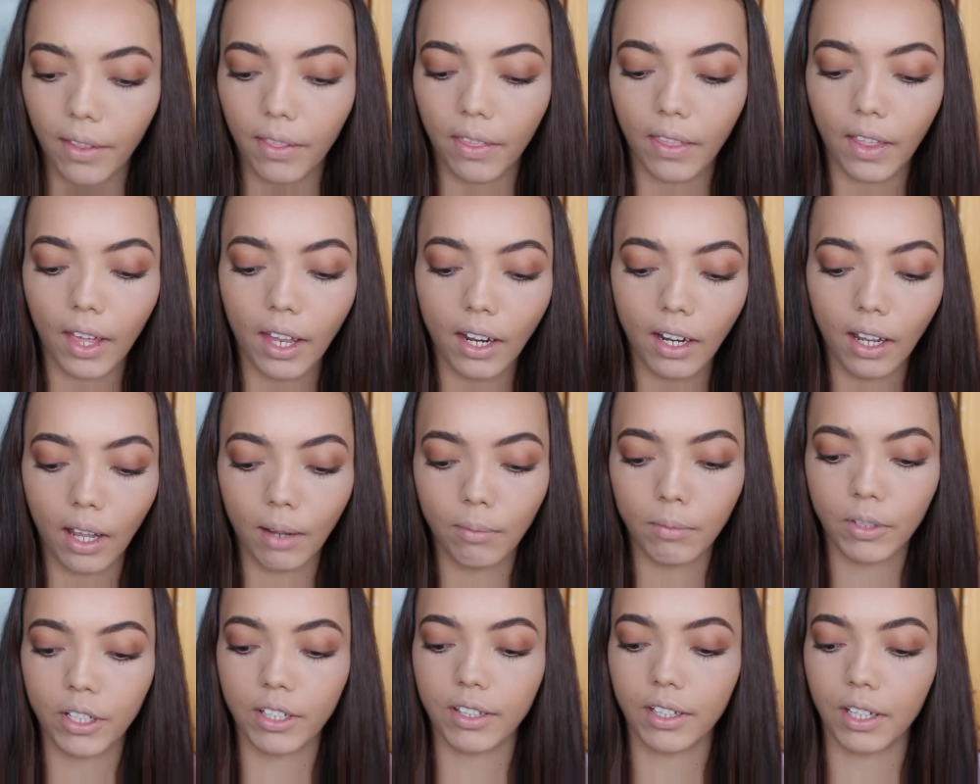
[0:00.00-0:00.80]
Then
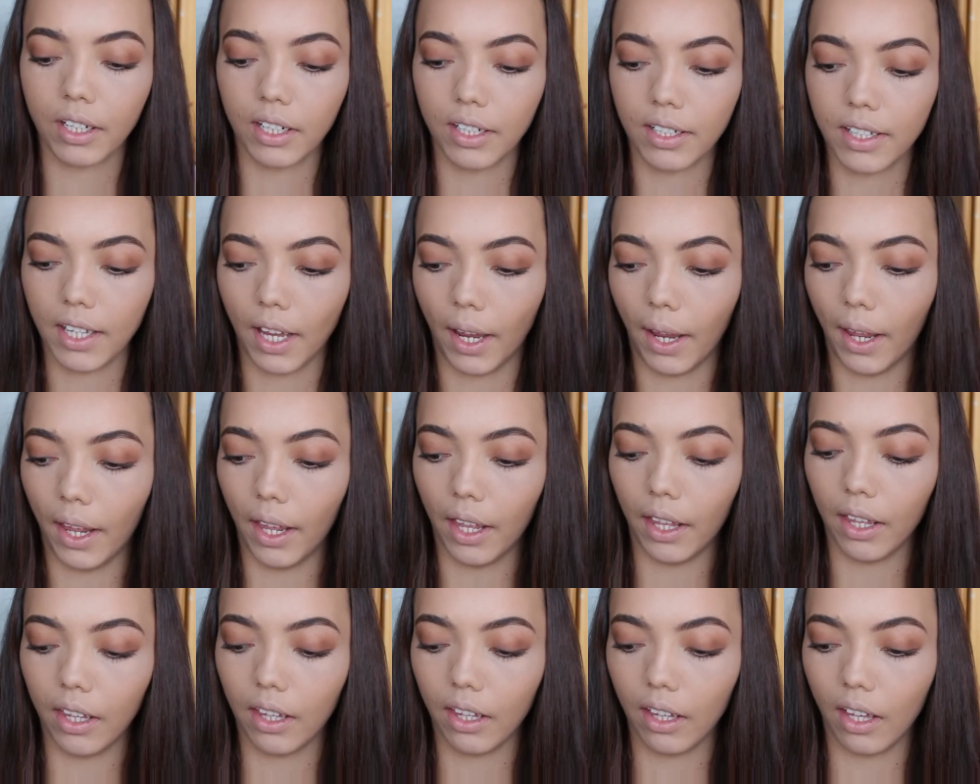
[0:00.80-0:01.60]
I'm just going to
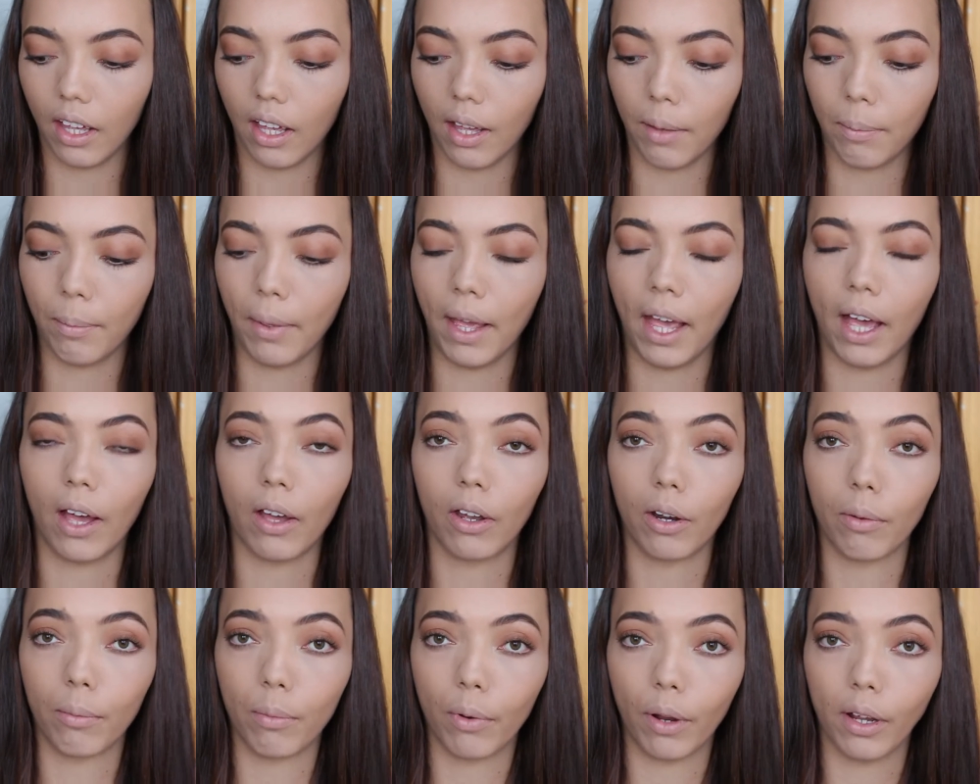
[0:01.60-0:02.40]
take a
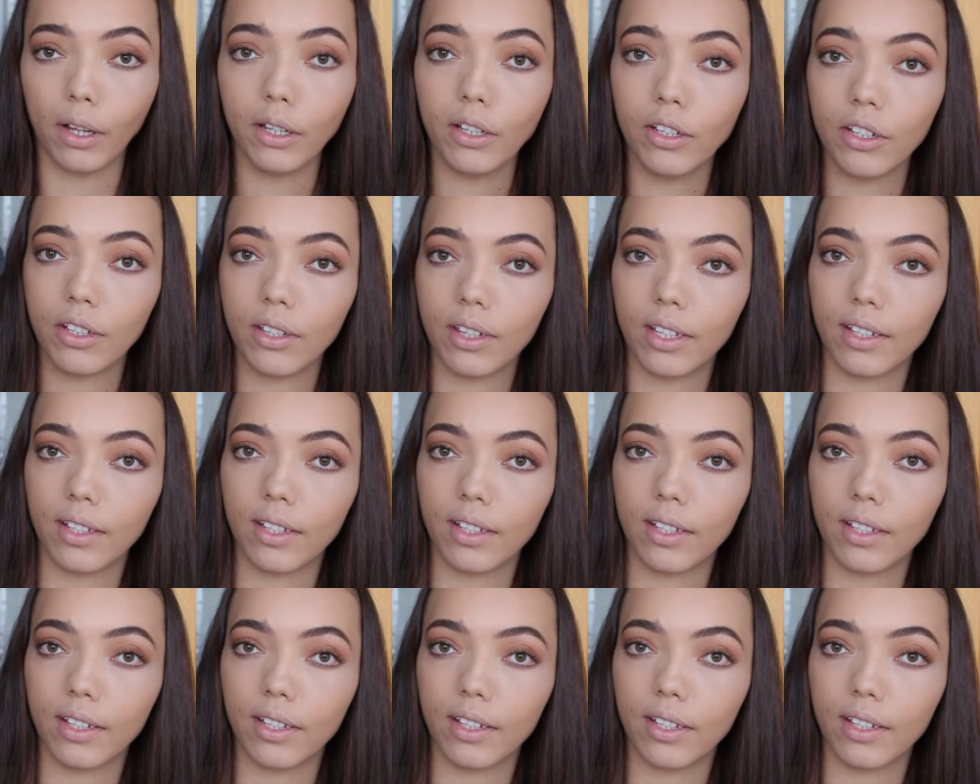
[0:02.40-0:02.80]
powder brush.